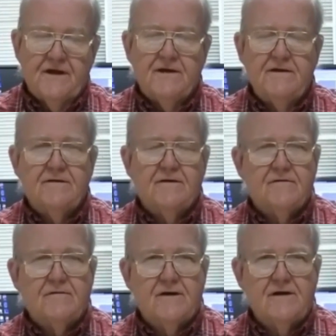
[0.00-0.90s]
The
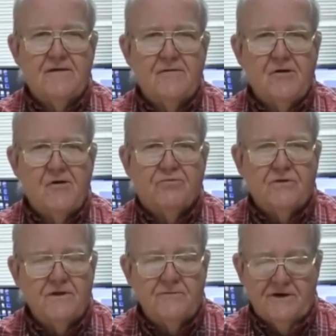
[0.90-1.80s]
second
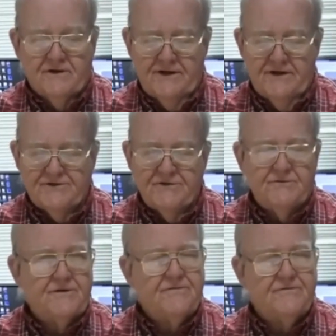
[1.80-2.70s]

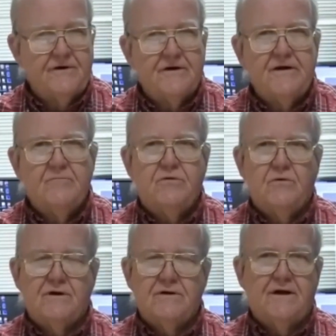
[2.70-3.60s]
preliminary issue is
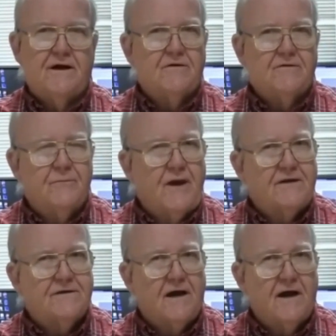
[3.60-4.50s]
very
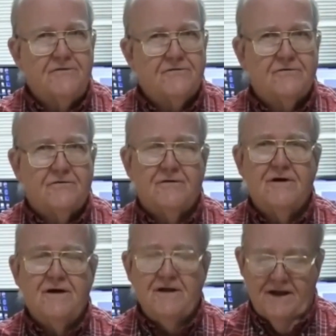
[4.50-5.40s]
important, and it goes back
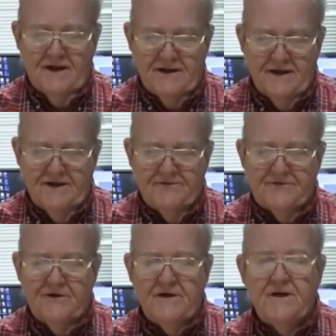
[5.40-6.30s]
to high school,
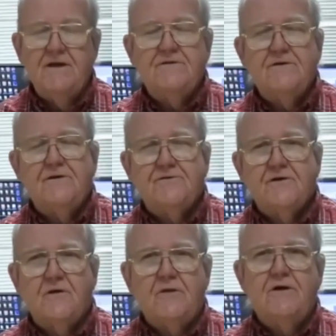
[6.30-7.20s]
and that is
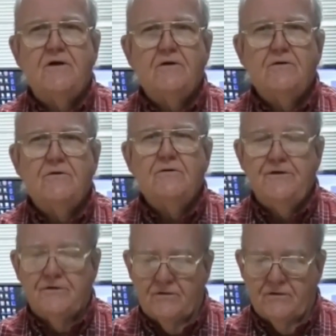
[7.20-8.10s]
you need to
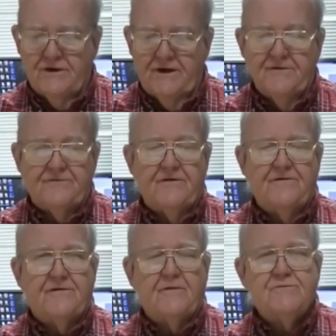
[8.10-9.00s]
determine
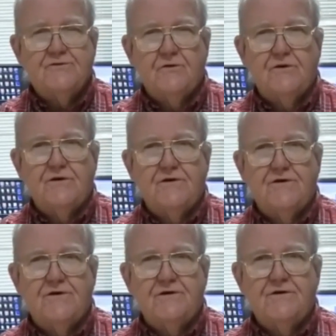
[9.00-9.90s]
who your
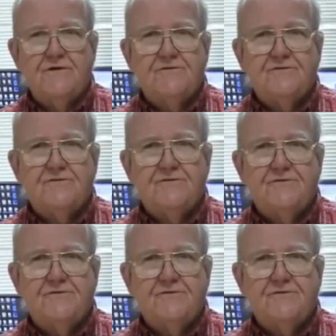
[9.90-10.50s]
audience is. I'm